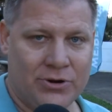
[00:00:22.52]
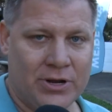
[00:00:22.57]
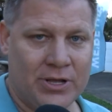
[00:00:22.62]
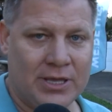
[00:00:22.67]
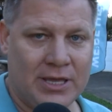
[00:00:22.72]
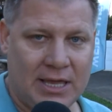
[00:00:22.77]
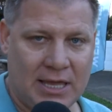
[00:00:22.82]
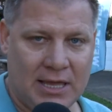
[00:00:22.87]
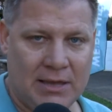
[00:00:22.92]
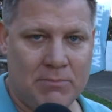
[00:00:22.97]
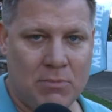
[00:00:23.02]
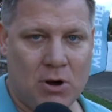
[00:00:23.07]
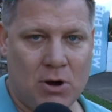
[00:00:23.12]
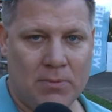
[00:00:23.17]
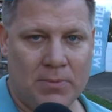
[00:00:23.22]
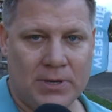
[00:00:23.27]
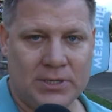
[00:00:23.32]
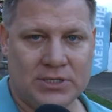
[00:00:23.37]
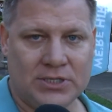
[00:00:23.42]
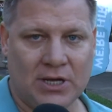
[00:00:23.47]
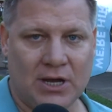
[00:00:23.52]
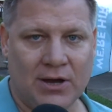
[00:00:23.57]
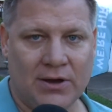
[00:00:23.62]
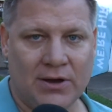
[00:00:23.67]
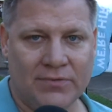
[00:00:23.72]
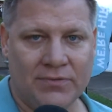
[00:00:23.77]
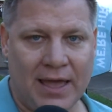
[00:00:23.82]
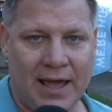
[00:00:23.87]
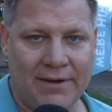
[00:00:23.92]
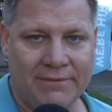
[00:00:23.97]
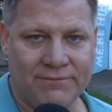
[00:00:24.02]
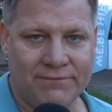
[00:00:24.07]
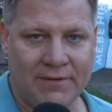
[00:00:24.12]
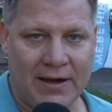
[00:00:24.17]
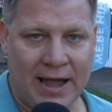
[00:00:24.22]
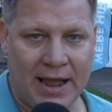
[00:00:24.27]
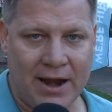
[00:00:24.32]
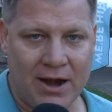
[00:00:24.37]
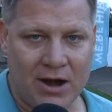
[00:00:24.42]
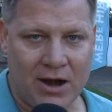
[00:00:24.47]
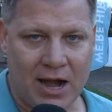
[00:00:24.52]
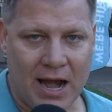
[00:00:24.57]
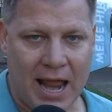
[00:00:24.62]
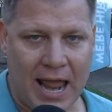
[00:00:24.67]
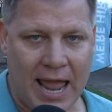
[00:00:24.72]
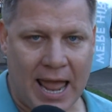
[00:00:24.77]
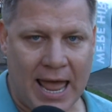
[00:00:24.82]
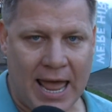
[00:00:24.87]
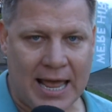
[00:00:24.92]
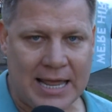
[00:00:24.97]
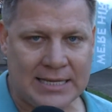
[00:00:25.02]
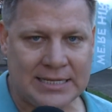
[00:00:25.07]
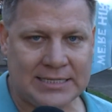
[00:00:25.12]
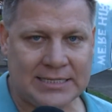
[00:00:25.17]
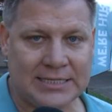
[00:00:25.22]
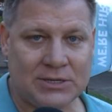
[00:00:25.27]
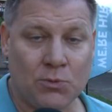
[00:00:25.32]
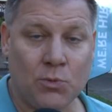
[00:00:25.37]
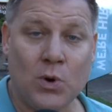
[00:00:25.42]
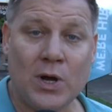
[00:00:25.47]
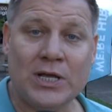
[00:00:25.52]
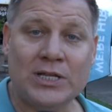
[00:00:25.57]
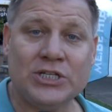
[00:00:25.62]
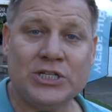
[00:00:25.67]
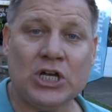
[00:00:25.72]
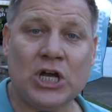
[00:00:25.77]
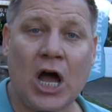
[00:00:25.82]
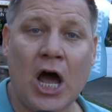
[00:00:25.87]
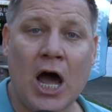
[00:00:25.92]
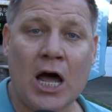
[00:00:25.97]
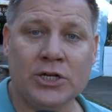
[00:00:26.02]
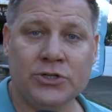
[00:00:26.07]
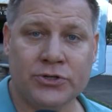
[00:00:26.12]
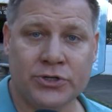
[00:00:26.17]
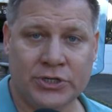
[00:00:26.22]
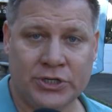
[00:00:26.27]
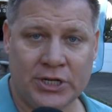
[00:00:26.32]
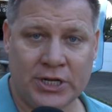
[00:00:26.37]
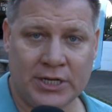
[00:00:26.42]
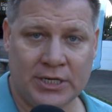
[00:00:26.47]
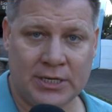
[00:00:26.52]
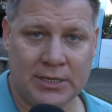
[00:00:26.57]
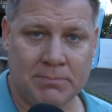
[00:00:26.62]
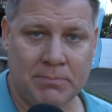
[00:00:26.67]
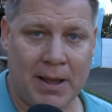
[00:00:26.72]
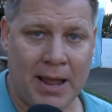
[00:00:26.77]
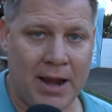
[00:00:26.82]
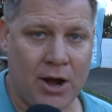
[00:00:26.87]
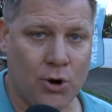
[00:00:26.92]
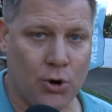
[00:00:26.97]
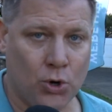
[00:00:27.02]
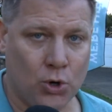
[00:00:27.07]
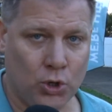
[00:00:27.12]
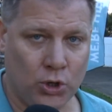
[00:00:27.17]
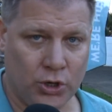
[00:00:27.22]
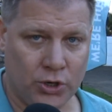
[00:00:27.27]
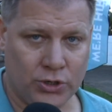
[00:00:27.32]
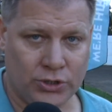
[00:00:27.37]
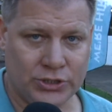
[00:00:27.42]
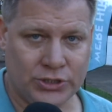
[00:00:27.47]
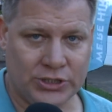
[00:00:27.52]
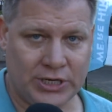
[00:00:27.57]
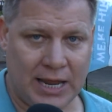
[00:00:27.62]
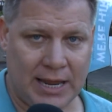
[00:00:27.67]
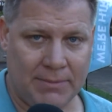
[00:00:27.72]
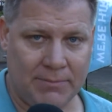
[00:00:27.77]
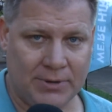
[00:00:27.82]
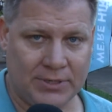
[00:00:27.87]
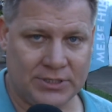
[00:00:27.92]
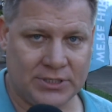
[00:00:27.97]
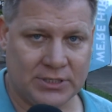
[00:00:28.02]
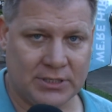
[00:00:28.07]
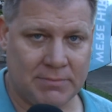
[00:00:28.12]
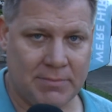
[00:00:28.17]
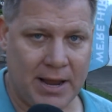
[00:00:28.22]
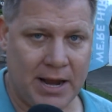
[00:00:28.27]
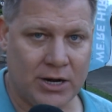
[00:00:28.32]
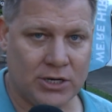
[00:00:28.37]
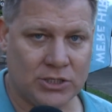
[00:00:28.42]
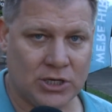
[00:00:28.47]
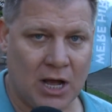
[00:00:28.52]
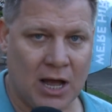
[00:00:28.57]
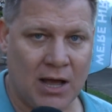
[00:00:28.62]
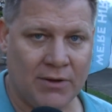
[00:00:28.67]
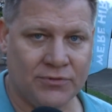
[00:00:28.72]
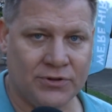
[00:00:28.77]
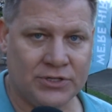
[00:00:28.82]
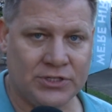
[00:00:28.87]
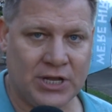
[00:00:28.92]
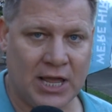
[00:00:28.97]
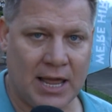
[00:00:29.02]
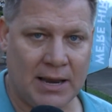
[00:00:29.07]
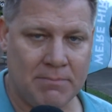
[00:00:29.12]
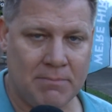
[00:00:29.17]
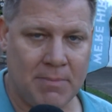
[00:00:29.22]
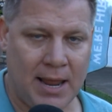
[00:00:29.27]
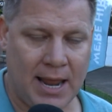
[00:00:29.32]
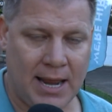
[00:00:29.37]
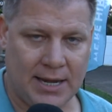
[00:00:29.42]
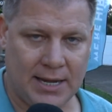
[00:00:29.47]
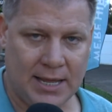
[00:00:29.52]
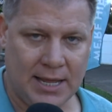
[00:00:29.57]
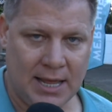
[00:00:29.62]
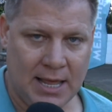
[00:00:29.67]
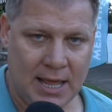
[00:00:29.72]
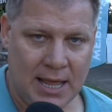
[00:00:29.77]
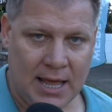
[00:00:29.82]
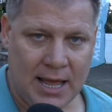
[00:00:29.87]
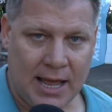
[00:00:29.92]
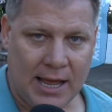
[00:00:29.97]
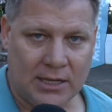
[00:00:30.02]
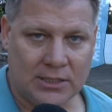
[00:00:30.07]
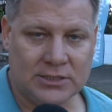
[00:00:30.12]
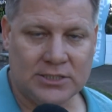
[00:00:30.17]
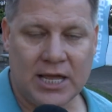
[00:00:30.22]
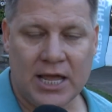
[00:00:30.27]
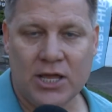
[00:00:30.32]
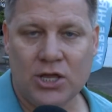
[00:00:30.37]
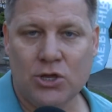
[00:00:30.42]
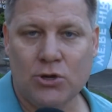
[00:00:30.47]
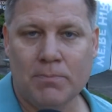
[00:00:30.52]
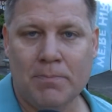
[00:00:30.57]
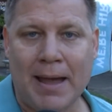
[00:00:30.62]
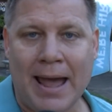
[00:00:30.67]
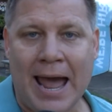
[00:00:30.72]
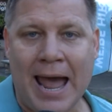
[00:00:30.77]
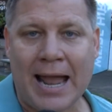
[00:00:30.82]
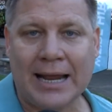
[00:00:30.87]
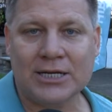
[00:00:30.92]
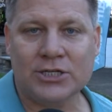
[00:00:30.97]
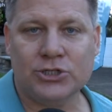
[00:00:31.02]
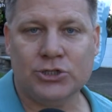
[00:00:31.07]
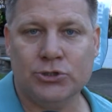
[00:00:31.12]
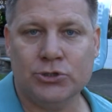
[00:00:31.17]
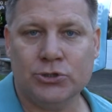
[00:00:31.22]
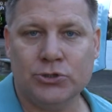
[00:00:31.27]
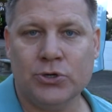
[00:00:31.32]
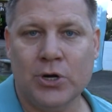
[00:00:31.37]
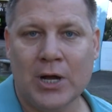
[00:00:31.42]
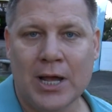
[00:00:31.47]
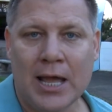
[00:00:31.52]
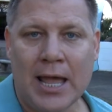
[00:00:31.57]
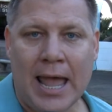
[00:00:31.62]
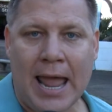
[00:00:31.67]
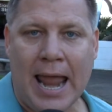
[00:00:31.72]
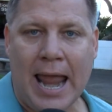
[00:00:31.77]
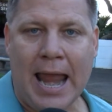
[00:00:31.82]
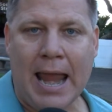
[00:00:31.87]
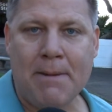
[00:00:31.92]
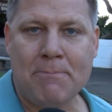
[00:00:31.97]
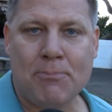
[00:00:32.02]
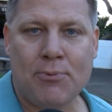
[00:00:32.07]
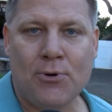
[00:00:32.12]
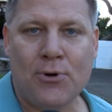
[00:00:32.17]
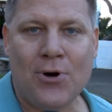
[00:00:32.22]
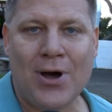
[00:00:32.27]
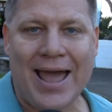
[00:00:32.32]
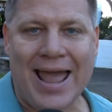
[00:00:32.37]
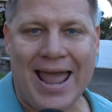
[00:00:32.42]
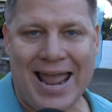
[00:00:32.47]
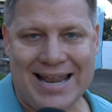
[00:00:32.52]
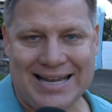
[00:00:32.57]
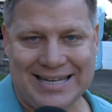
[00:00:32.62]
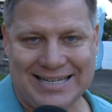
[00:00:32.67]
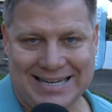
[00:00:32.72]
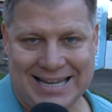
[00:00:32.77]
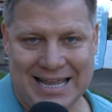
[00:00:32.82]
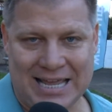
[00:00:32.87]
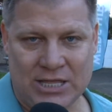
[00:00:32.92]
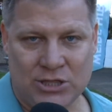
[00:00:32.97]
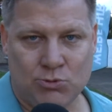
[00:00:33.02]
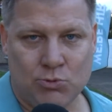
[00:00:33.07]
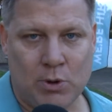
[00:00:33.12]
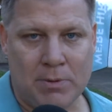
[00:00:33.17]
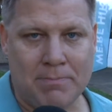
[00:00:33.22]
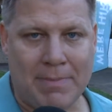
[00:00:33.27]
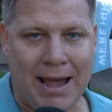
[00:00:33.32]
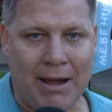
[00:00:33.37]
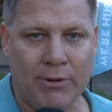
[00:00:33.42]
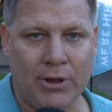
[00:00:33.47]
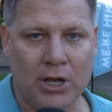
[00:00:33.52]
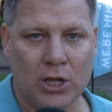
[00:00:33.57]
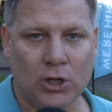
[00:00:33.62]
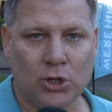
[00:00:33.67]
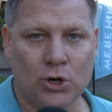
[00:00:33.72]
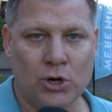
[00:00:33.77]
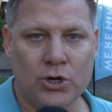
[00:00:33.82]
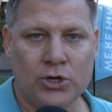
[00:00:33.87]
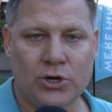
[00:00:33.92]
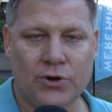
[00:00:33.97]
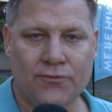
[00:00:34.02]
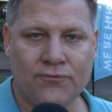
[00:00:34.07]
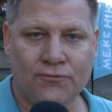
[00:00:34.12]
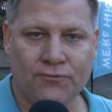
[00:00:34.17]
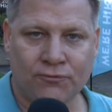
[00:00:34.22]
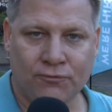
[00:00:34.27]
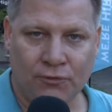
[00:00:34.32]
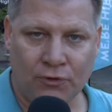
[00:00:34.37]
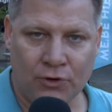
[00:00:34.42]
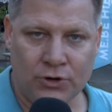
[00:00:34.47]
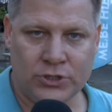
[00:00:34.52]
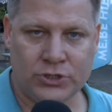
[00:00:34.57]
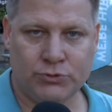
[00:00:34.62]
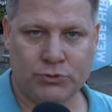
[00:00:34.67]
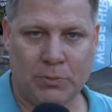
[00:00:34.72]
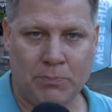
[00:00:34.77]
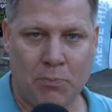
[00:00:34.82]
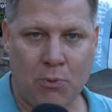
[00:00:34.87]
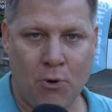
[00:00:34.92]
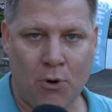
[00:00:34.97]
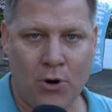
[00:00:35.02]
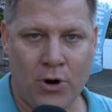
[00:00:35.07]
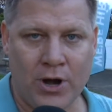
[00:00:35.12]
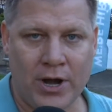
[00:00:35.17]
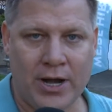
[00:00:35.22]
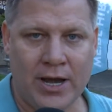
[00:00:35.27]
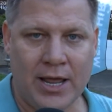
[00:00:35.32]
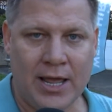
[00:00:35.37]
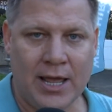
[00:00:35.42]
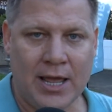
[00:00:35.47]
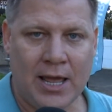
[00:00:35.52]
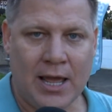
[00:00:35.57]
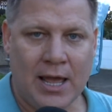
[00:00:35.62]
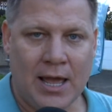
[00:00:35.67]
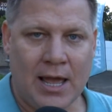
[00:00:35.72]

during key moments of that fire, as was contradicted by earlier statements that the mayor's office had made. I'll take you back to April 18th when Maui Alert first reported